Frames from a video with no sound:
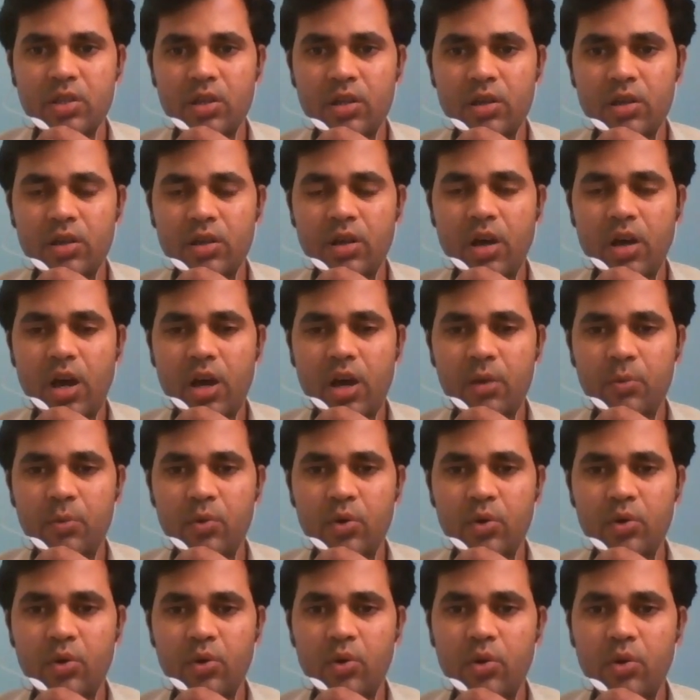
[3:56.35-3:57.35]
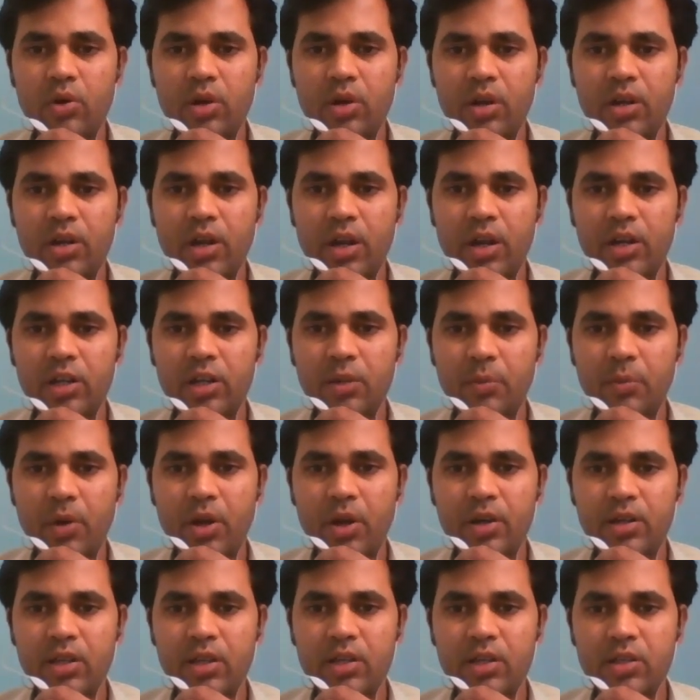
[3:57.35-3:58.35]
a hormone or
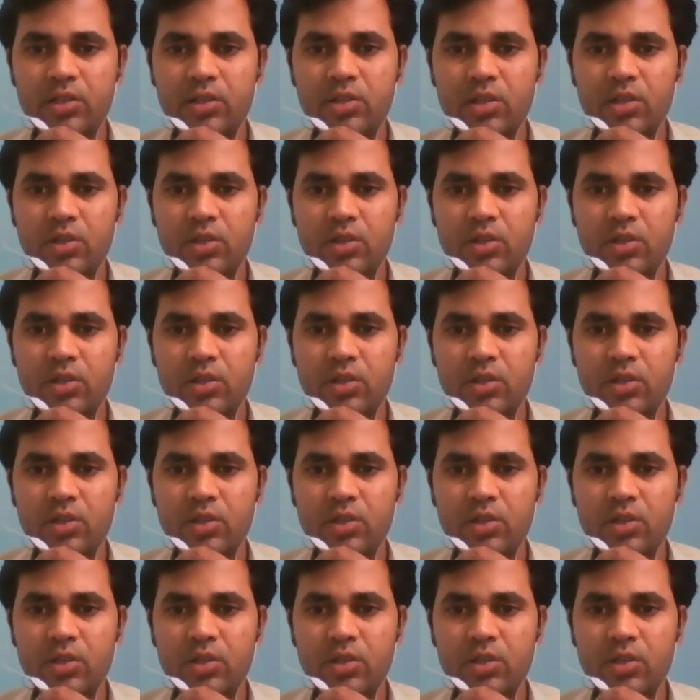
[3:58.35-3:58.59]
antibiotics